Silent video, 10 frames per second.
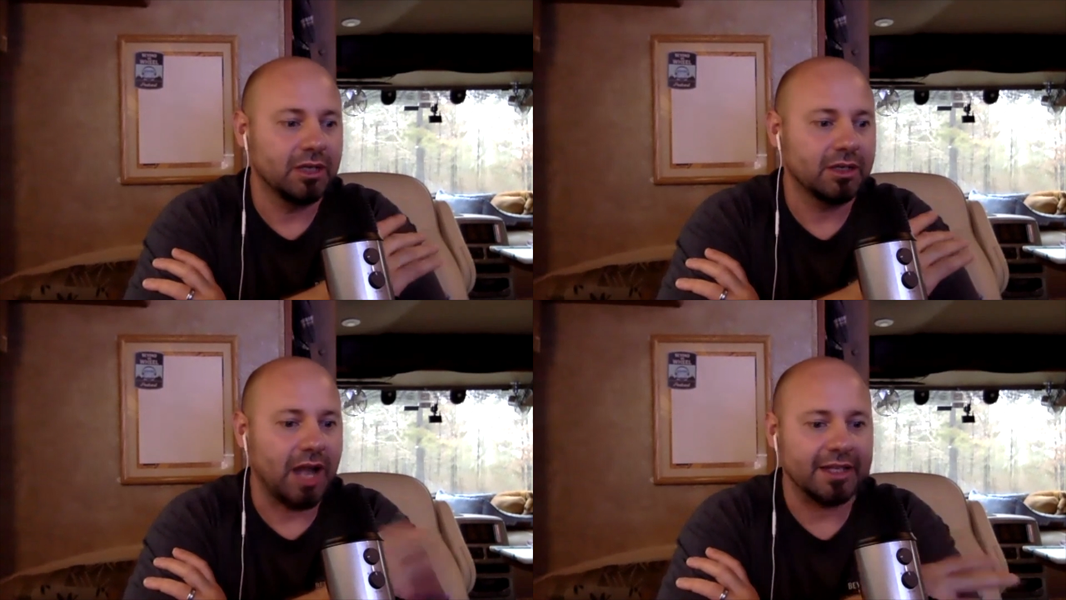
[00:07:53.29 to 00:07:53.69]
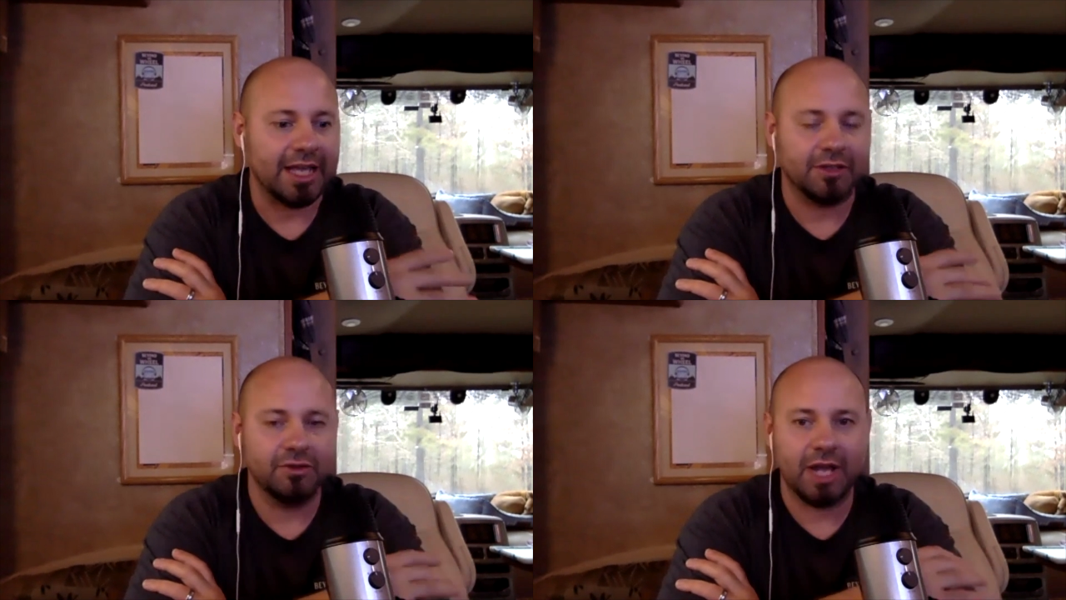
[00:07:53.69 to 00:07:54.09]

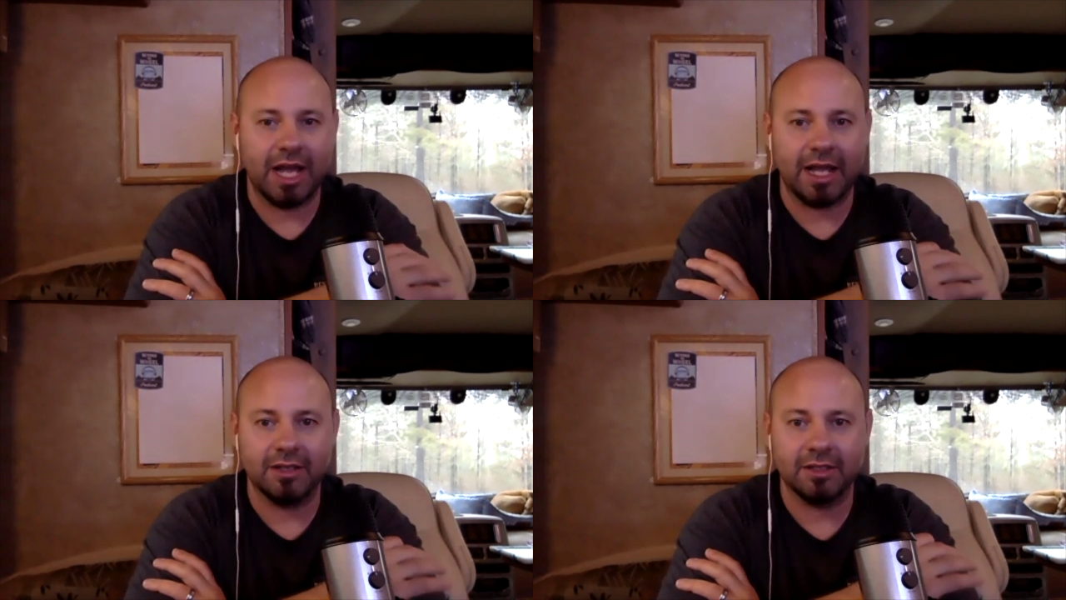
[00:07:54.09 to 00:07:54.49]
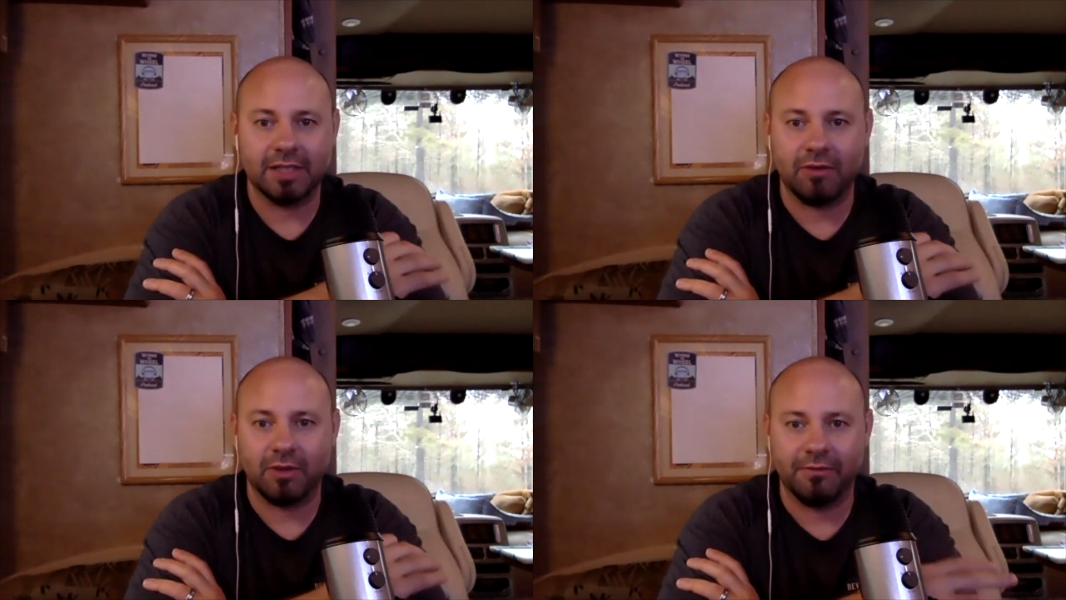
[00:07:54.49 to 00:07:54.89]
contact you guys,
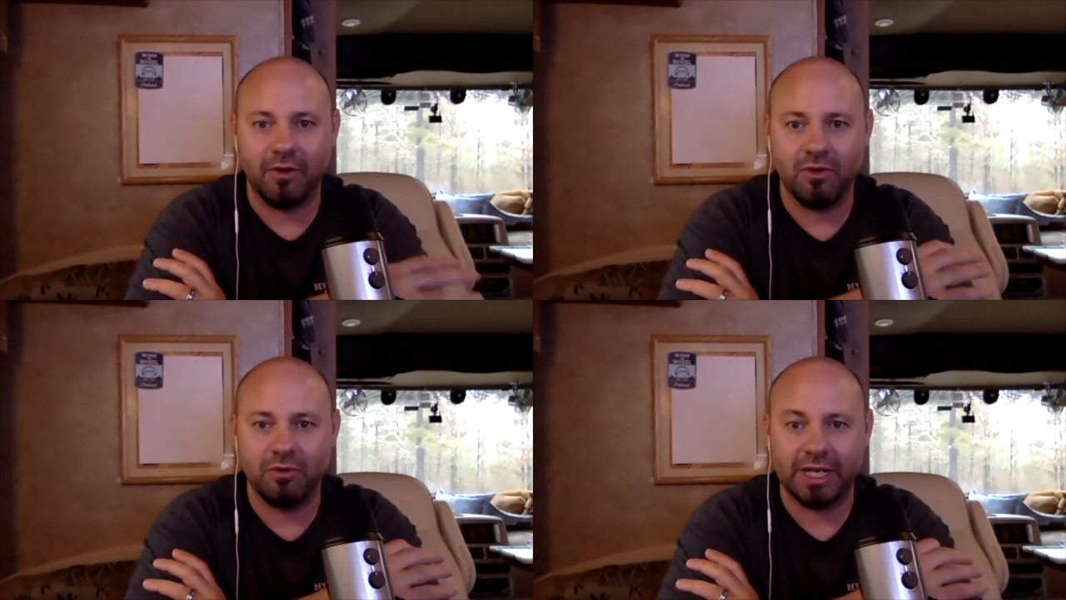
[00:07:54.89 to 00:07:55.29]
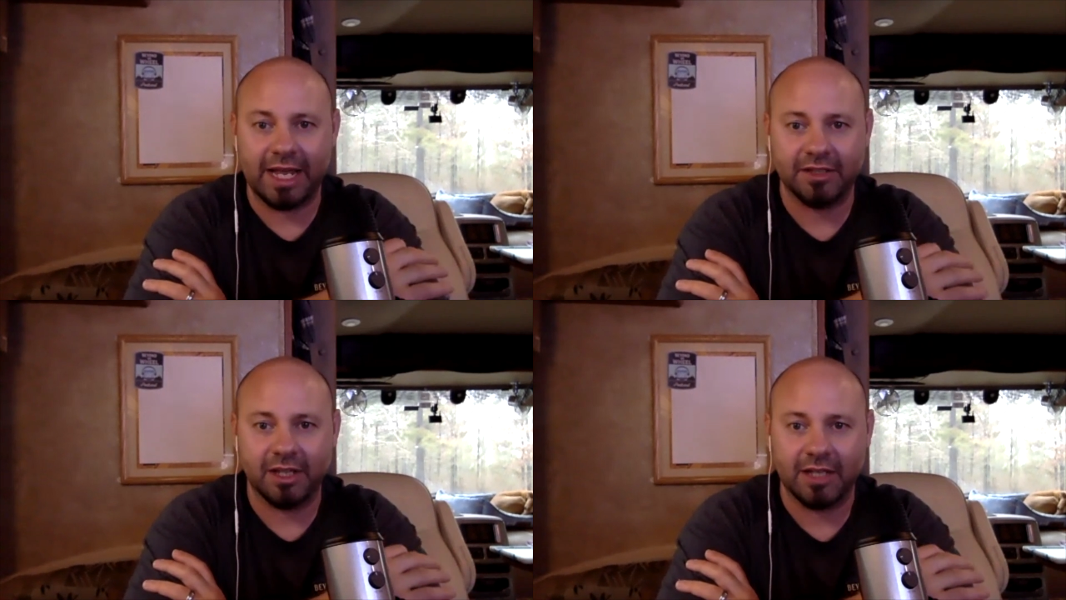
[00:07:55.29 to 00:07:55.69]
get on the phone and
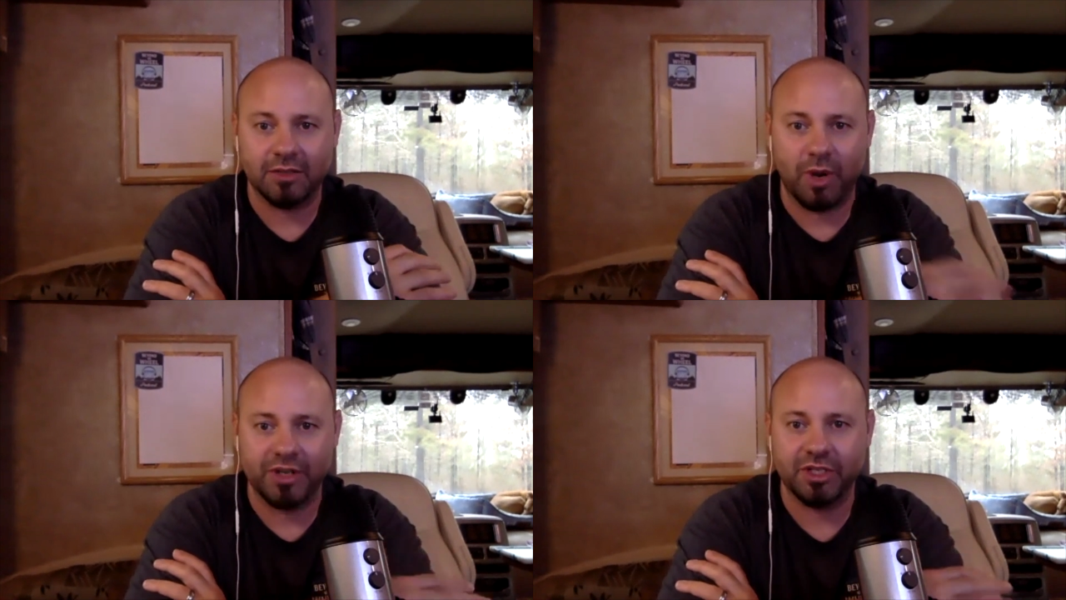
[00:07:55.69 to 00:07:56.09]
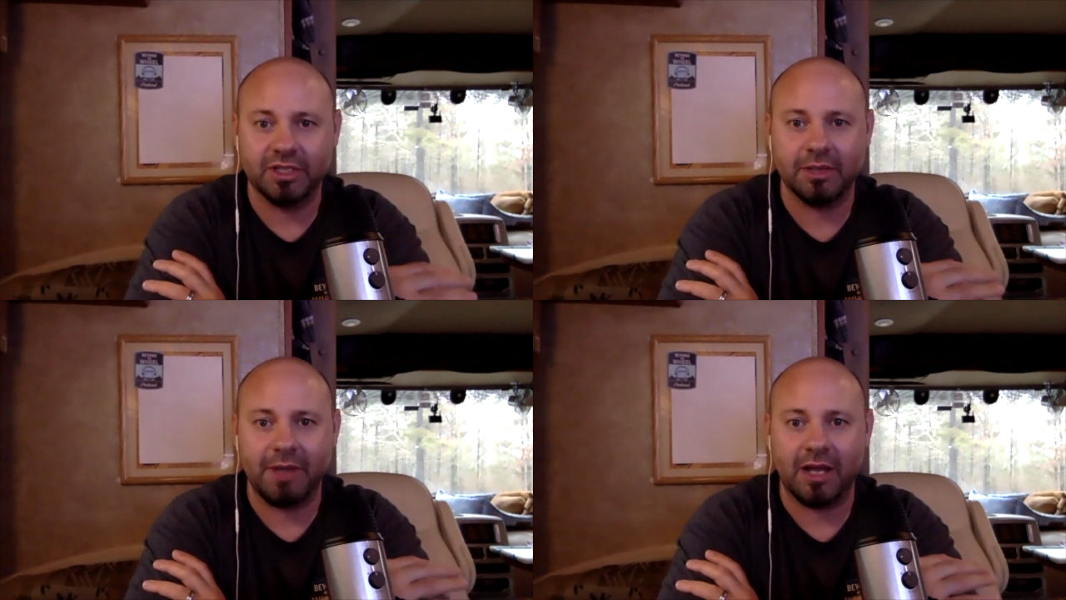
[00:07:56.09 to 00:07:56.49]
ask you guys questions
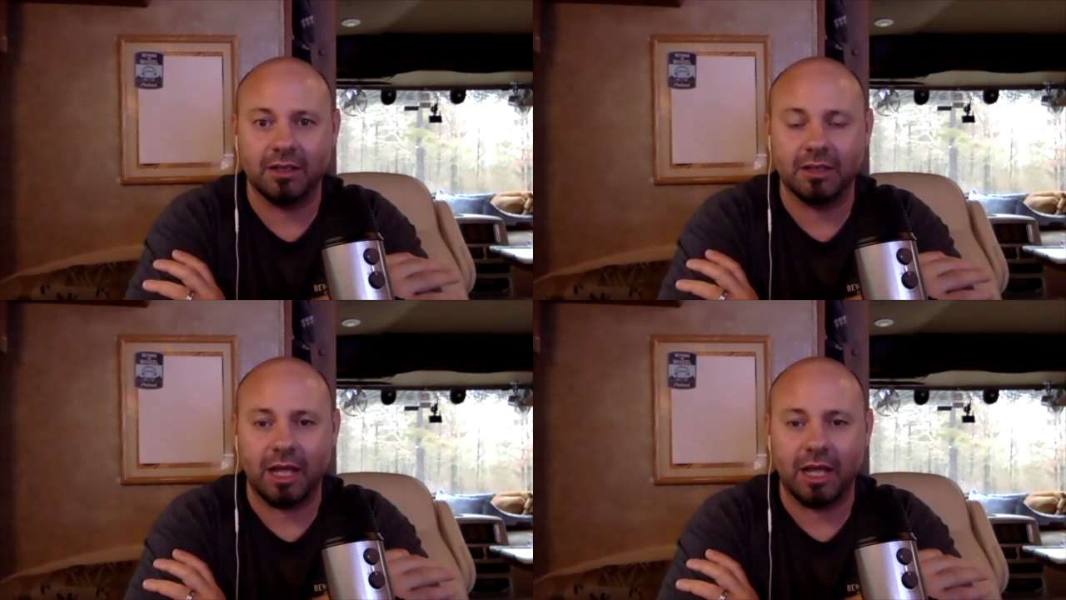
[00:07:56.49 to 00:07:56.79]
about